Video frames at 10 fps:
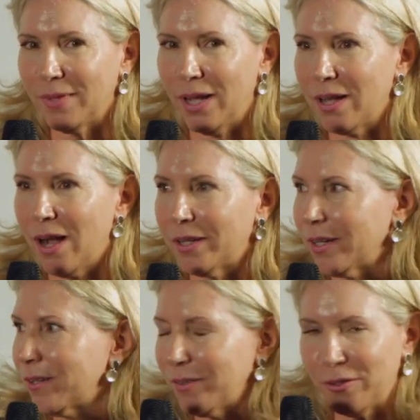
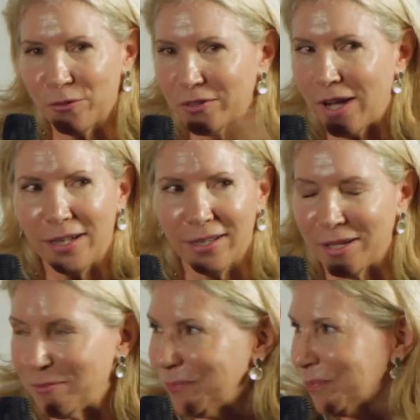iconic, skyline.